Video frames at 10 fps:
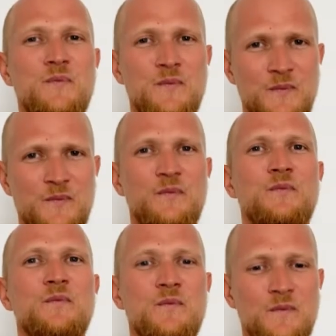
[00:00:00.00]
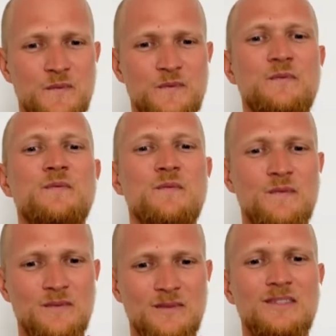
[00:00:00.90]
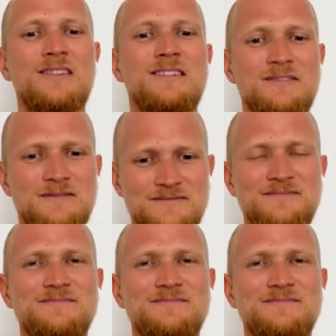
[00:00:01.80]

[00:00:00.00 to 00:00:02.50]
just, really, really... It's